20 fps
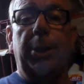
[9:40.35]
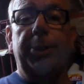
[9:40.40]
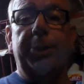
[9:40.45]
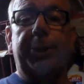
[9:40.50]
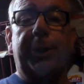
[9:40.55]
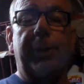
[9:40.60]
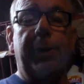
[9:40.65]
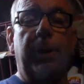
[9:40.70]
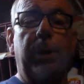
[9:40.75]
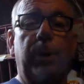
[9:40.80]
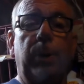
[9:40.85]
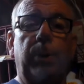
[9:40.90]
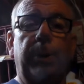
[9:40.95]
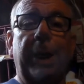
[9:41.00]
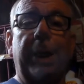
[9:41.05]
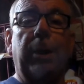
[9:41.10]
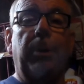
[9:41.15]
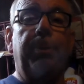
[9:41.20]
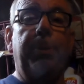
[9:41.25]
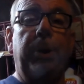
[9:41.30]
So
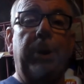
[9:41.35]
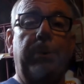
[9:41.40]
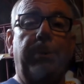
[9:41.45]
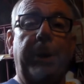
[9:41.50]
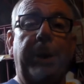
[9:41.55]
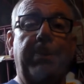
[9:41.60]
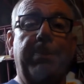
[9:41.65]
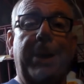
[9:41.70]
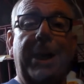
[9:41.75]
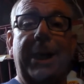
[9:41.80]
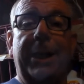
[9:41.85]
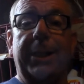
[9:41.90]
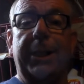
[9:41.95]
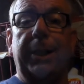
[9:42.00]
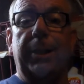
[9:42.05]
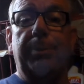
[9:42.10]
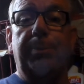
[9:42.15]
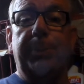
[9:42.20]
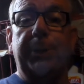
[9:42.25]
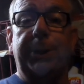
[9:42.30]
that'll put me back
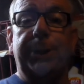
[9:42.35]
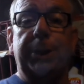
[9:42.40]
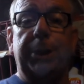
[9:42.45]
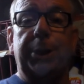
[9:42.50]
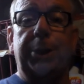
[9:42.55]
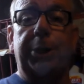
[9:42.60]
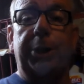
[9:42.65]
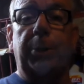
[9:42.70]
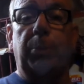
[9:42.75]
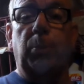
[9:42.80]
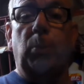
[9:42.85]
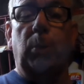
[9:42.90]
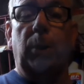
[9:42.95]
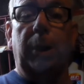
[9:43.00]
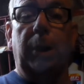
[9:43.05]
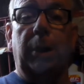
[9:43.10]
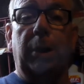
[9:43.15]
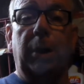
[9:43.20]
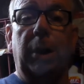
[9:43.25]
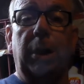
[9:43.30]
in a position
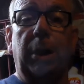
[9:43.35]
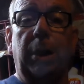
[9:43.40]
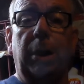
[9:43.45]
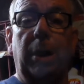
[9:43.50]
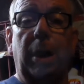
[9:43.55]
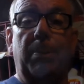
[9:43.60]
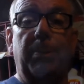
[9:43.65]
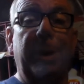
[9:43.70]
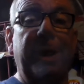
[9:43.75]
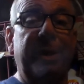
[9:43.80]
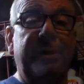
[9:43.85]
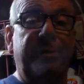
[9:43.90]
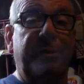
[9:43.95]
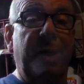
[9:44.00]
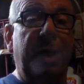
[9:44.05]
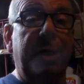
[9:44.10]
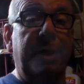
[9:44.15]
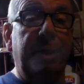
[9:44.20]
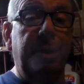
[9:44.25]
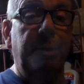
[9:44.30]
where I'm going to have to
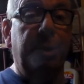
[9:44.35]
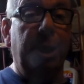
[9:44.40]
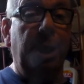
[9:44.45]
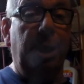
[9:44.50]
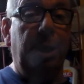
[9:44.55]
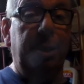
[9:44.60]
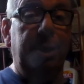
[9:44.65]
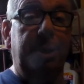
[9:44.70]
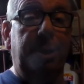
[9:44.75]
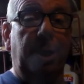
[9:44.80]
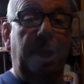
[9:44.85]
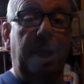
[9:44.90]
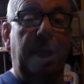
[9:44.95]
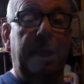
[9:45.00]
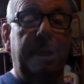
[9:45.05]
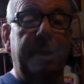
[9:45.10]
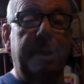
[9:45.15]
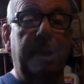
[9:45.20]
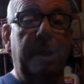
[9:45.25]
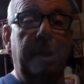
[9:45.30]
find a new
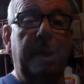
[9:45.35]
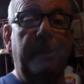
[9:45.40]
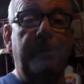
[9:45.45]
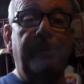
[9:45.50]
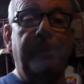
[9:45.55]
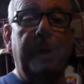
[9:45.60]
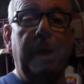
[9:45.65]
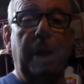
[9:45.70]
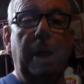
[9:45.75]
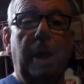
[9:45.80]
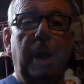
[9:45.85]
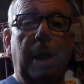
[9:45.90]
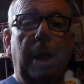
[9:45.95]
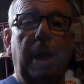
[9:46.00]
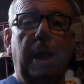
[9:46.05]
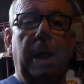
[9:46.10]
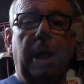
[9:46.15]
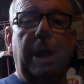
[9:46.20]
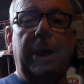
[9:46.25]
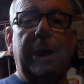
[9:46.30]
contract.
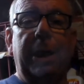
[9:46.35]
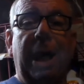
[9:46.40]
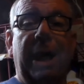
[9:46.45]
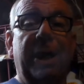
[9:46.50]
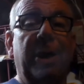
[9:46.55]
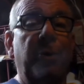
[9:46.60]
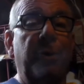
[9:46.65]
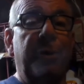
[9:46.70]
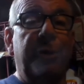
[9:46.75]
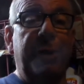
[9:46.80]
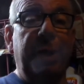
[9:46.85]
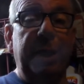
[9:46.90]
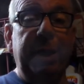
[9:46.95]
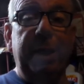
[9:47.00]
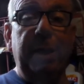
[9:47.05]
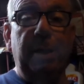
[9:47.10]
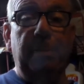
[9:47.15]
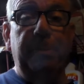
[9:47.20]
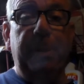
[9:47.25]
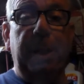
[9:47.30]
I don't
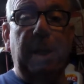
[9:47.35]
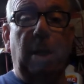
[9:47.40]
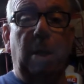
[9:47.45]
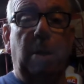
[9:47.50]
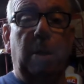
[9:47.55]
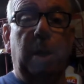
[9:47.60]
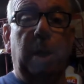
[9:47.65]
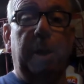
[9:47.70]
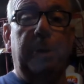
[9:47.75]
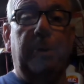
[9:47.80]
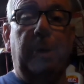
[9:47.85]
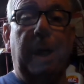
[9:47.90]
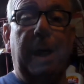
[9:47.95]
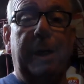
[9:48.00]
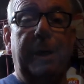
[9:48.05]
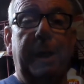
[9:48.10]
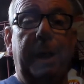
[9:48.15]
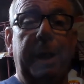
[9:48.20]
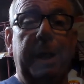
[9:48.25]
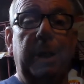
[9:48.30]
think it'll be hard
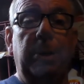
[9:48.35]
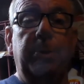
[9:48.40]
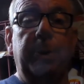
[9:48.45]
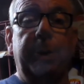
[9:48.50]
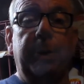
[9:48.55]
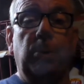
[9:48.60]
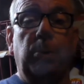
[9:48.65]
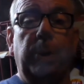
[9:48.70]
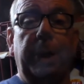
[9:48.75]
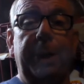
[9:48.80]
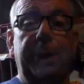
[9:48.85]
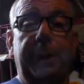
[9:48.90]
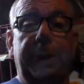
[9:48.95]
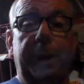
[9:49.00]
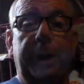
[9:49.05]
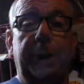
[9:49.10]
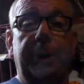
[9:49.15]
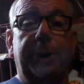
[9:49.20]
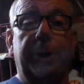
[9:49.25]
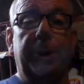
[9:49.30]
right now with the way
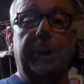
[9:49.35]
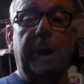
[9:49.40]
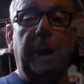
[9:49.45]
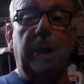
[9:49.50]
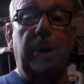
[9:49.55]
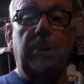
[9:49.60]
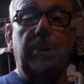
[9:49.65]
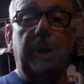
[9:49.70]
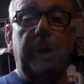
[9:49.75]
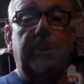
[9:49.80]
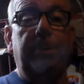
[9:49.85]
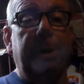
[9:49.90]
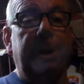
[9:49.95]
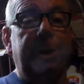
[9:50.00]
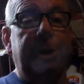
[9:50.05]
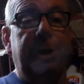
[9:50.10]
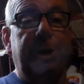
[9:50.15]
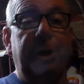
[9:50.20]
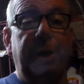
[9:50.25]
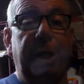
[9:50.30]
things are going,
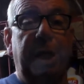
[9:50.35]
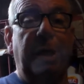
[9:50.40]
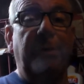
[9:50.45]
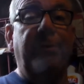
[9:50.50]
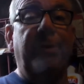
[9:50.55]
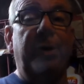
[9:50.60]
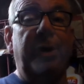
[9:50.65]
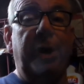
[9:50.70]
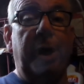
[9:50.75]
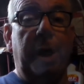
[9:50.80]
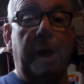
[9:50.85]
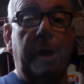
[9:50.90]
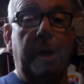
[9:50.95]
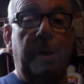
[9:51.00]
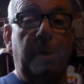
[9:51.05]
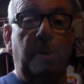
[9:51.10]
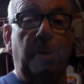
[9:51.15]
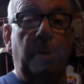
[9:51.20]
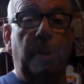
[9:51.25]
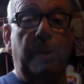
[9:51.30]
but you never
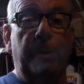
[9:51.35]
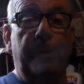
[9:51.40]
know.